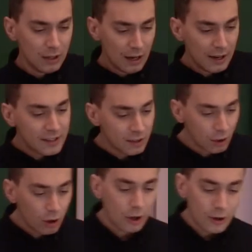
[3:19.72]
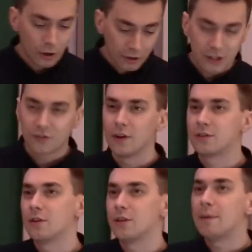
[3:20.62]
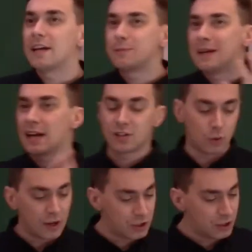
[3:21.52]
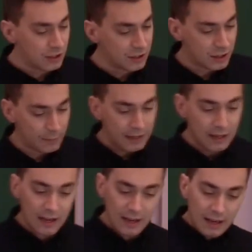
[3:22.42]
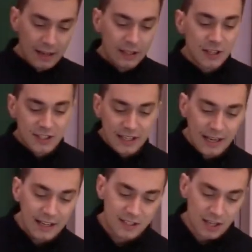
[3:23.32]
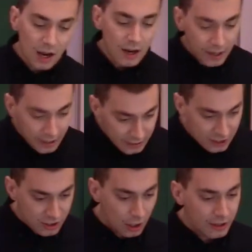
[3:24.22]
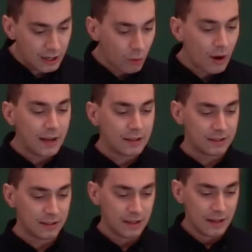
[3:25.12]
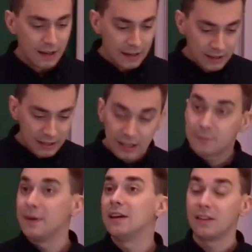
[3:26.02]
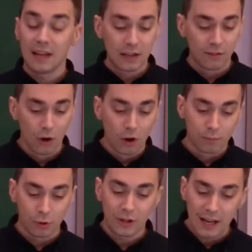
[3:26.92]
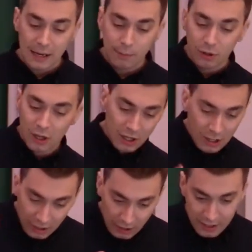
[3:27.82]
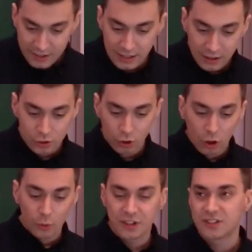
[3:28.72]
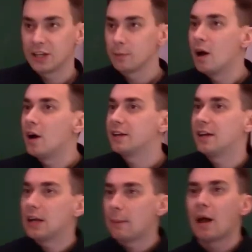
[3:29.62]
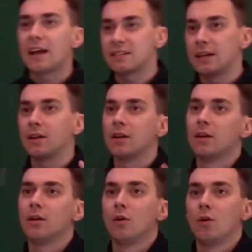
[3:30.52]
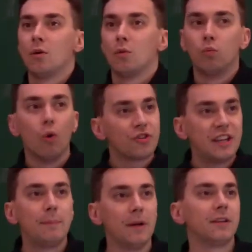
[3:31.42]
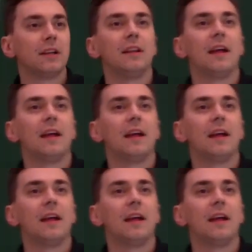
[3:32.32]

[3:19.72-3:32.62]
And there's a lot going on in this photo that makes me ask questions. I mean, you can see he's tired, he's soaking wet, he's been at the end of a long brew day, but I see the door with the steel behind it, and I'm asking, what's he building in